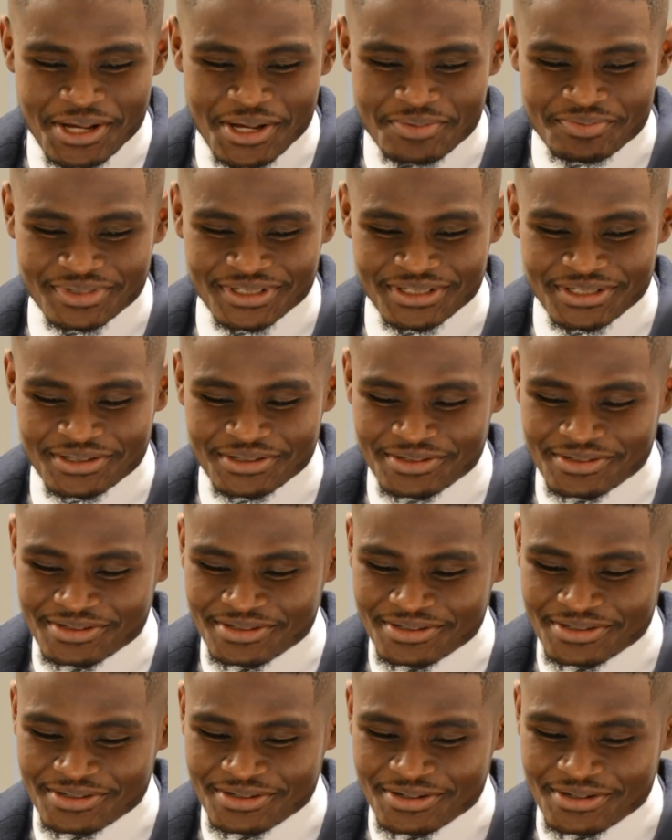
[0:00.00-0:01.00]
but
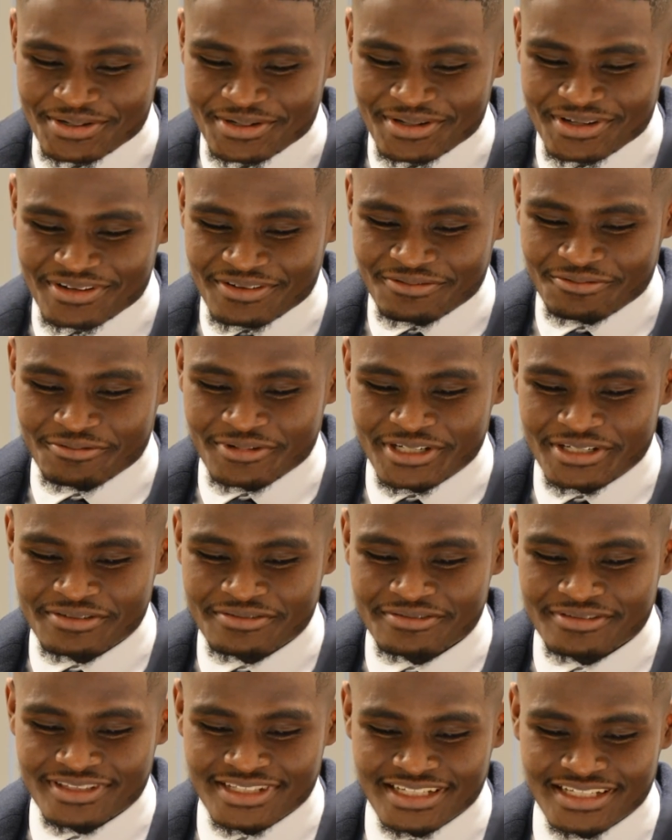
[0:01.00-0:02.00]
what do
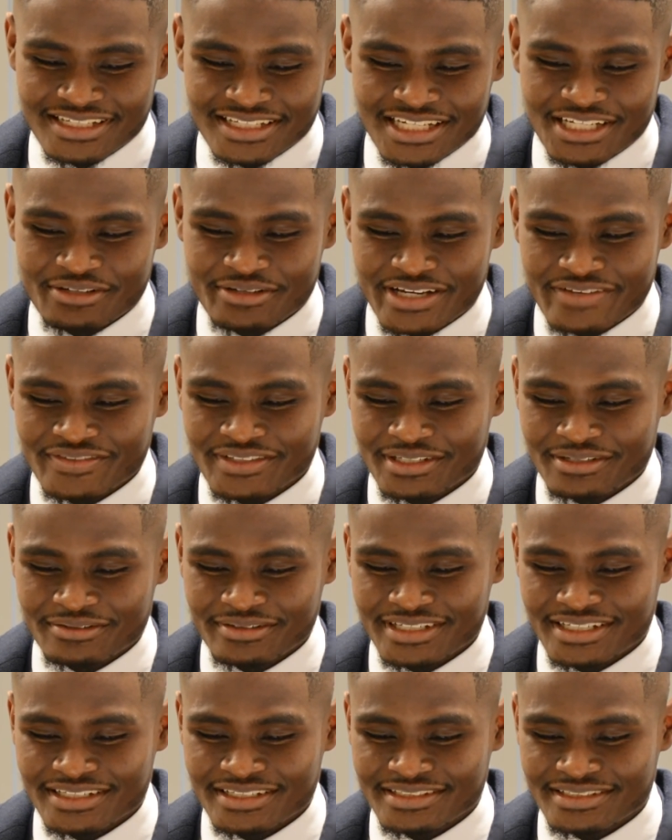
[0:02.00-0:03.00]
you think? I know you have to go
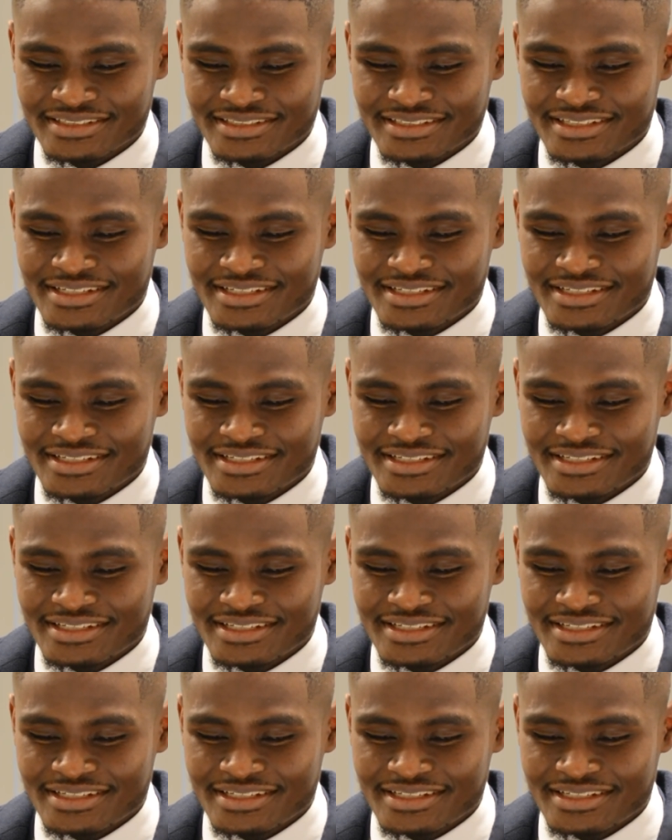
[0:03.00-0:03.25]
here.